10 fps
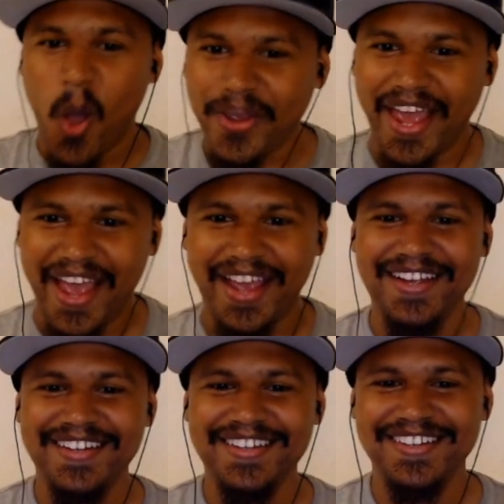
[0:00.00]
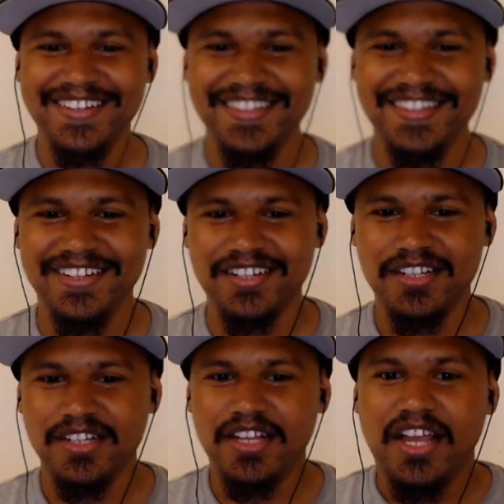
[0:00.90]
Okay.
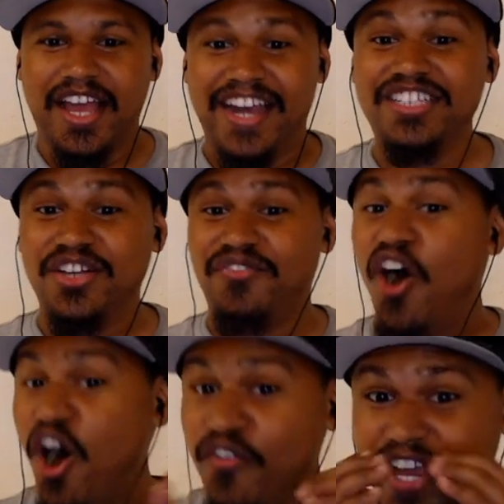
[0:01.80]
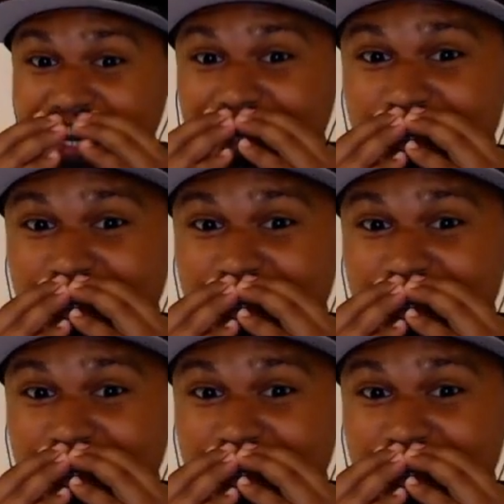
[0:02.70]
And he's evolving?